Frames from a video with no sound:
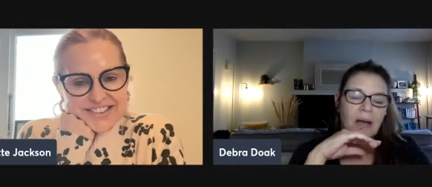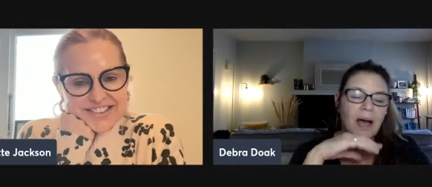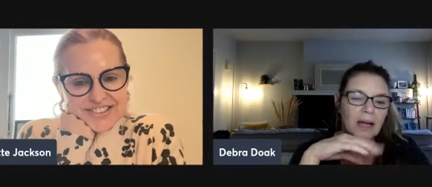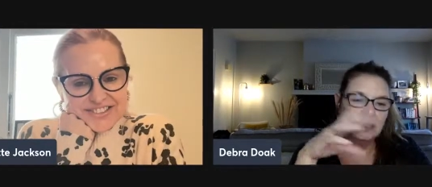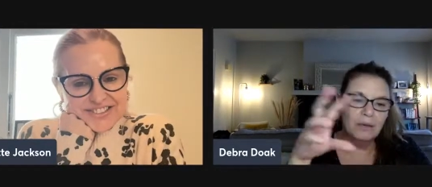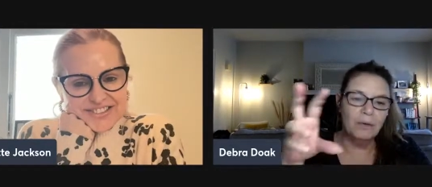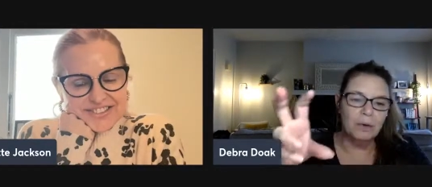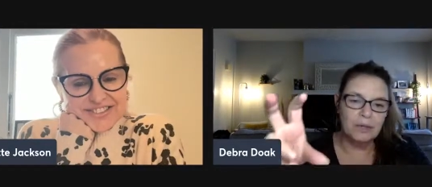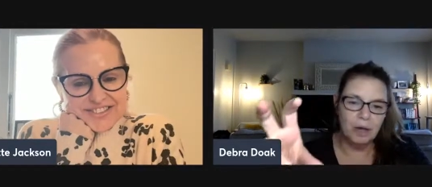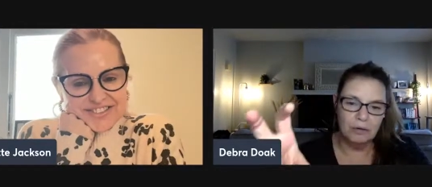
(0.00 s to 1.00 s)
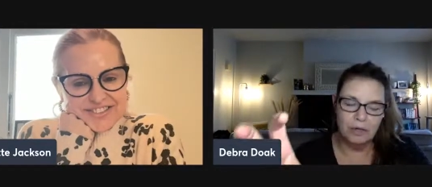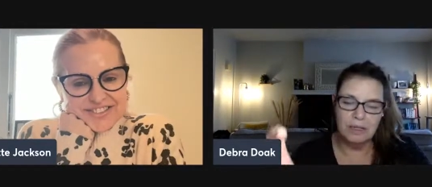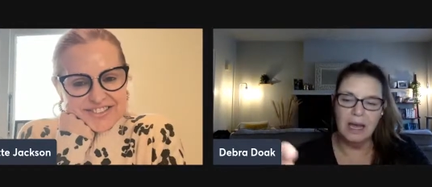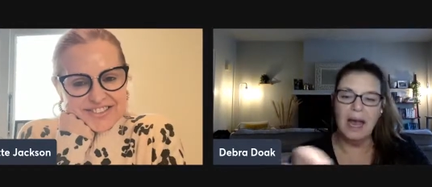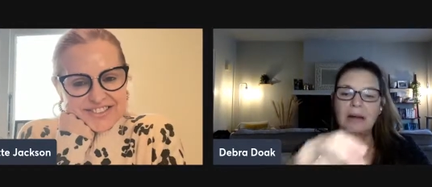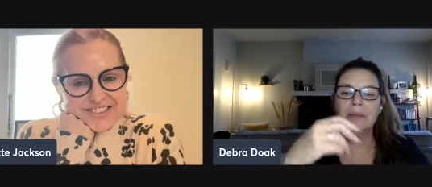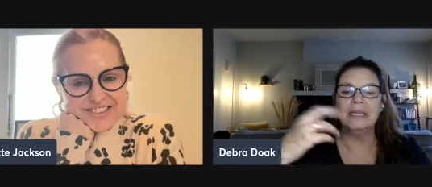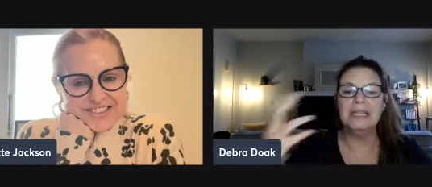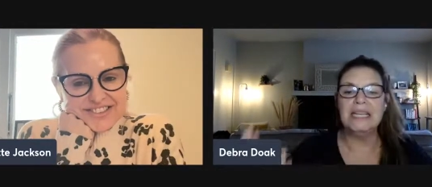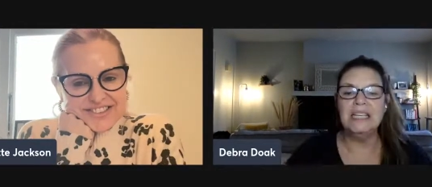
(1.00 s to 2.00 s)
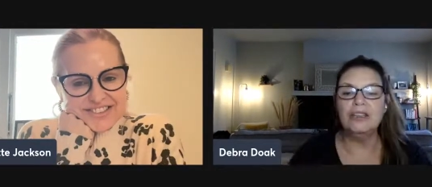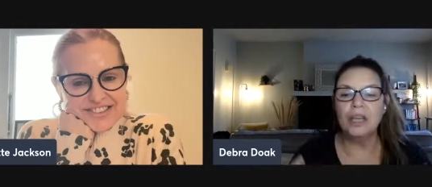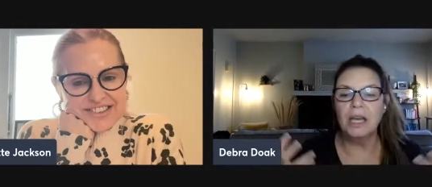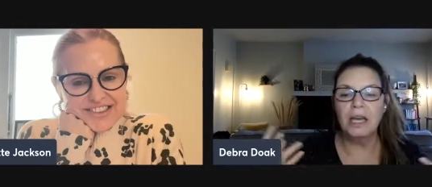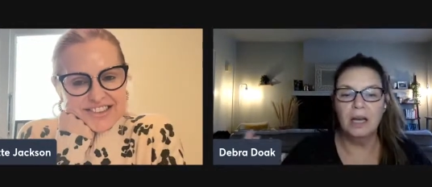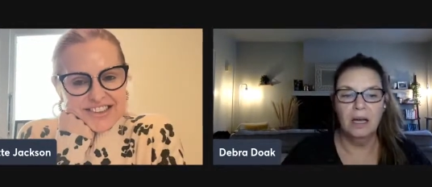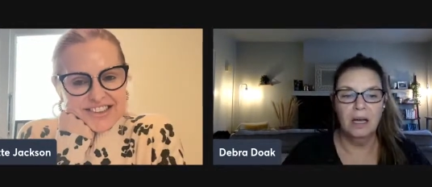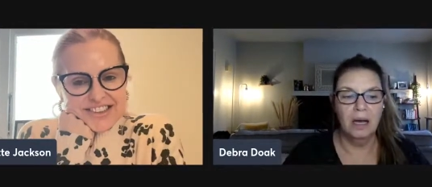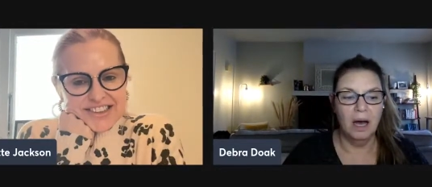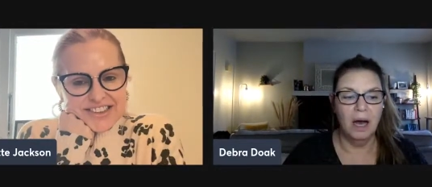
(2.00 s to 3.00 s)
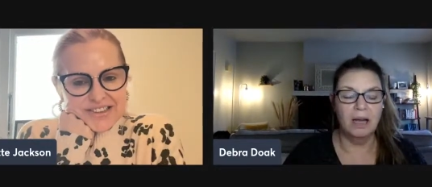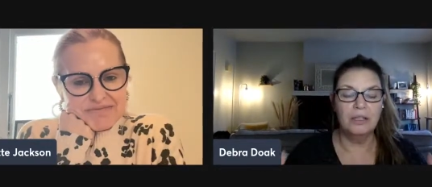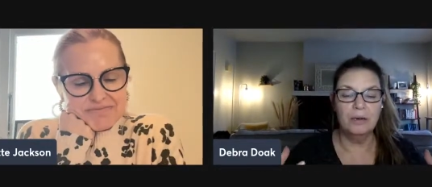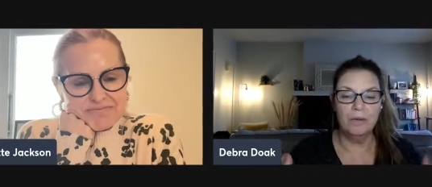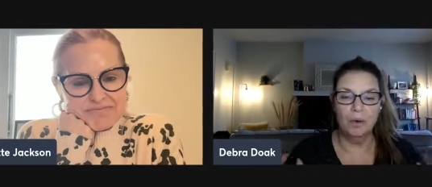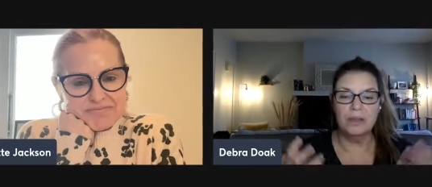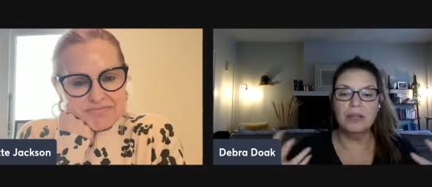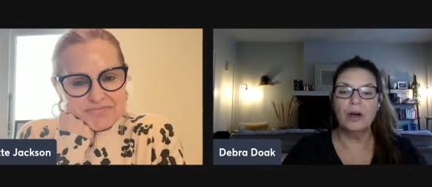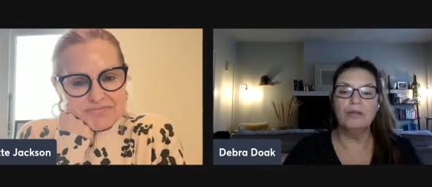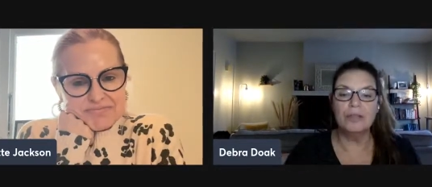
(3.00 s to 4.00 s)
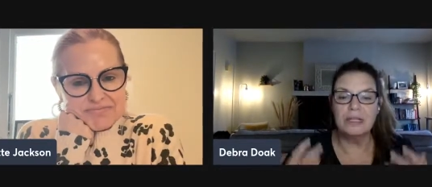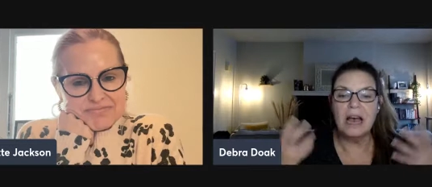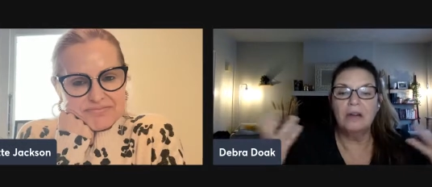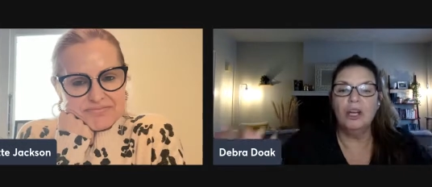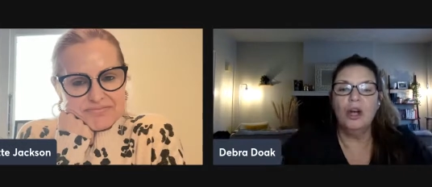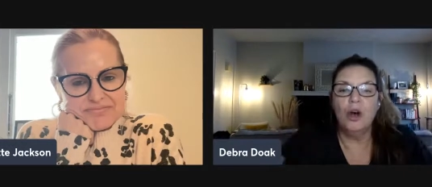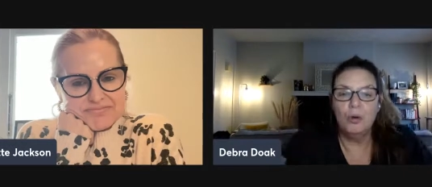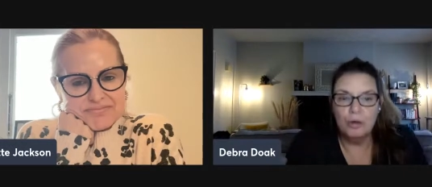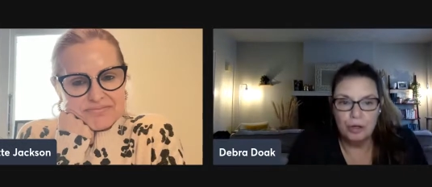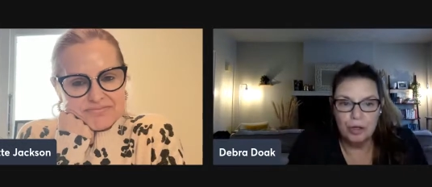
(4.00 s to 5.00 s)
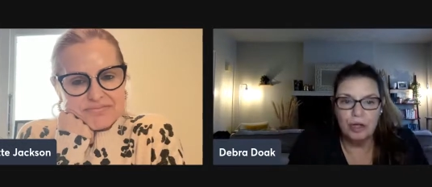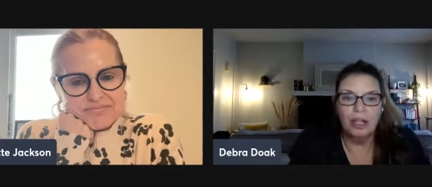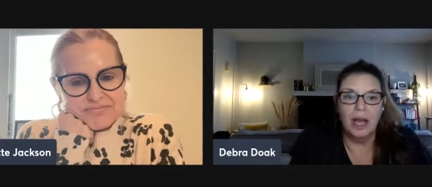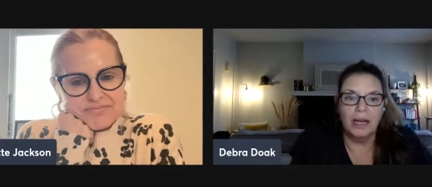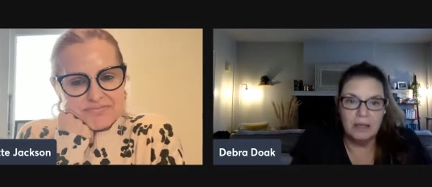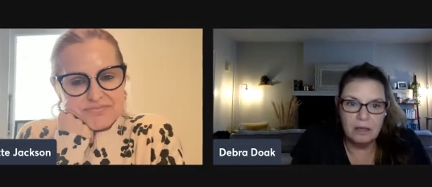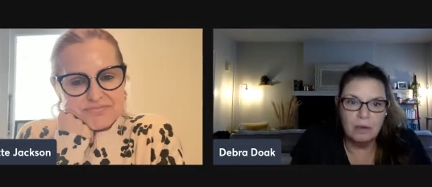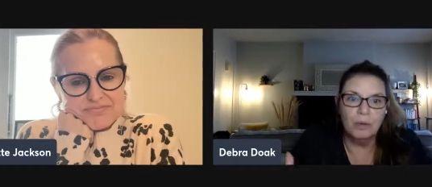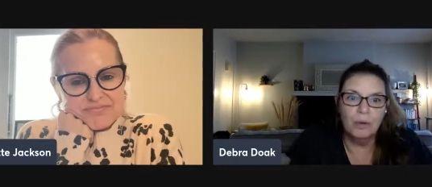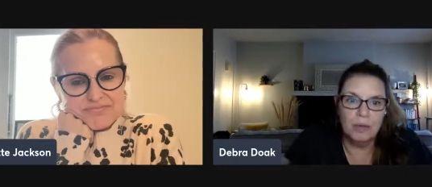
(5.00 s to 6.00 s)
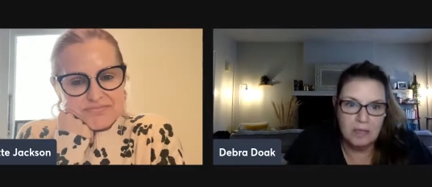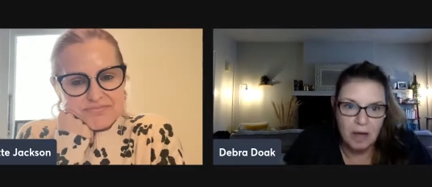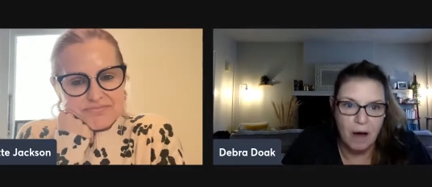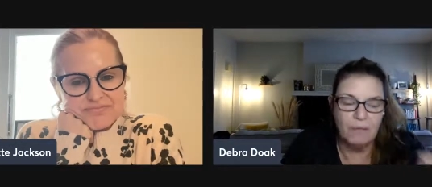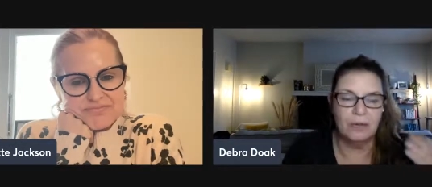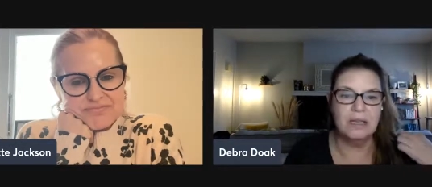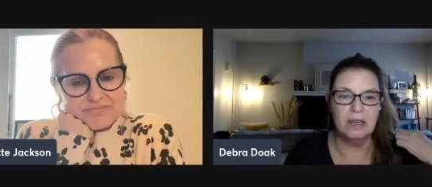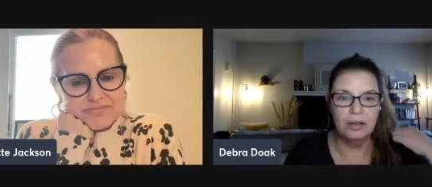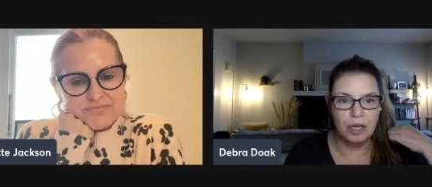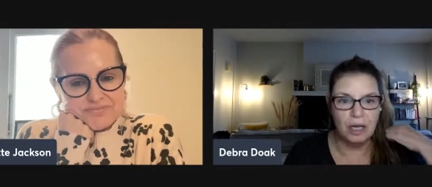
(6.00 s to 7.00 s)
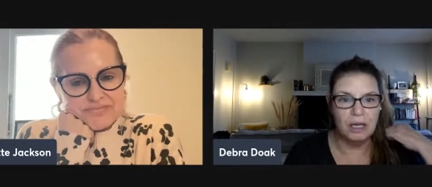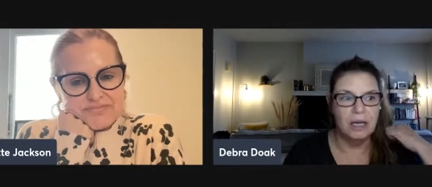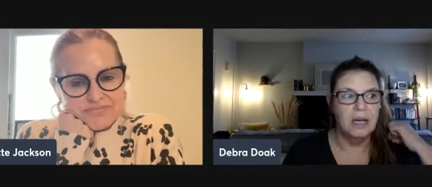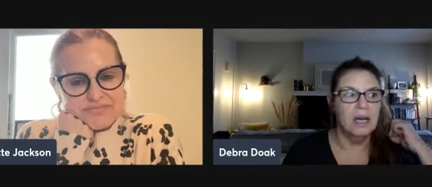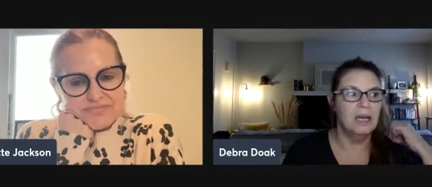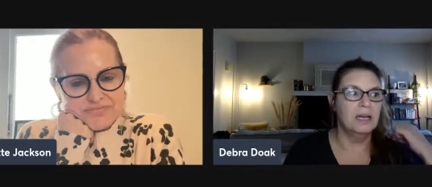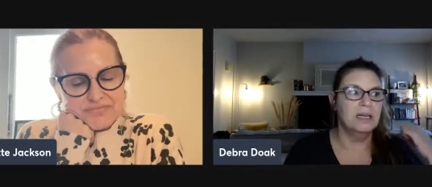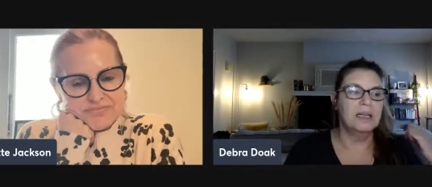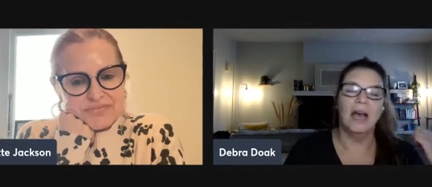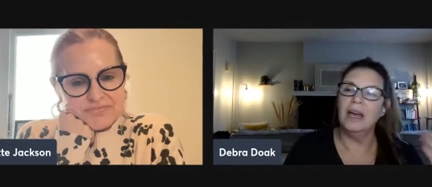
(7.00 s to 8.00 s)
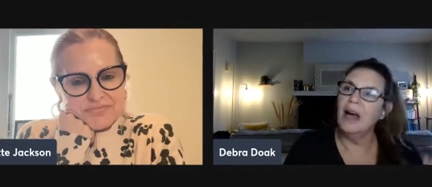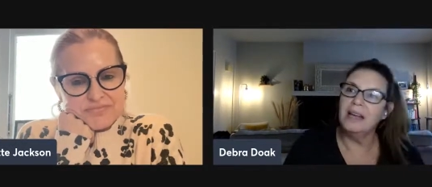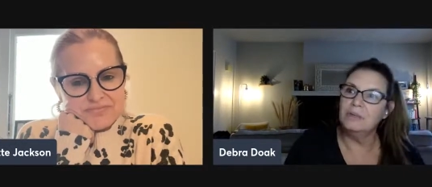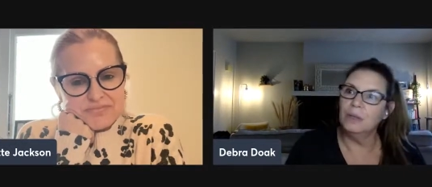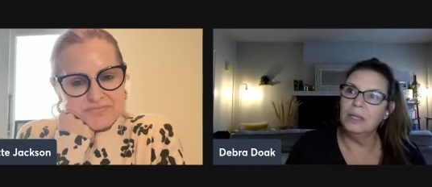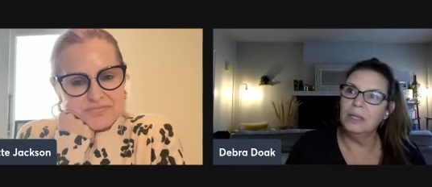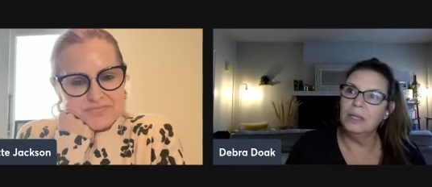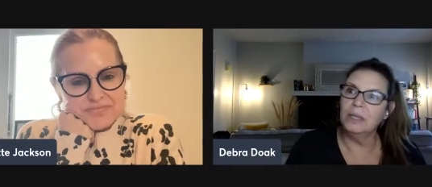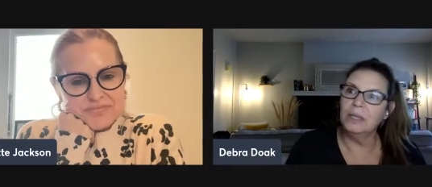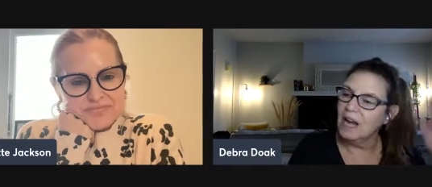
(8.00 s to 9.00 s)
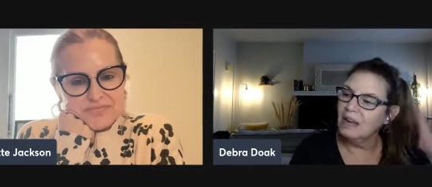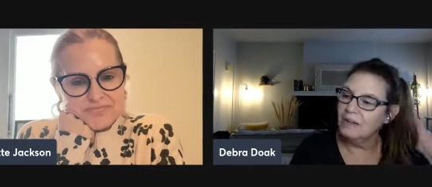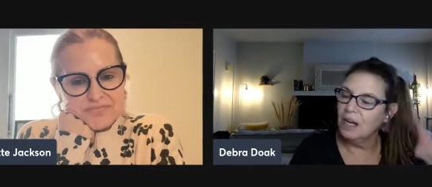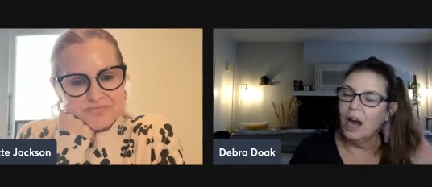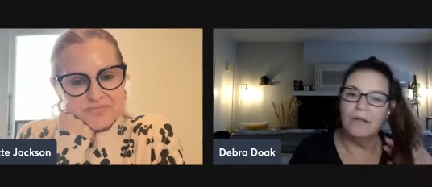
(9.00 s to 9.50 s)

Speaker 1: at Divorce Coaches Academy, teaching uh, divorce coaches, how to coach their clients through this conversation is mm-hmm. I, I, really say it's not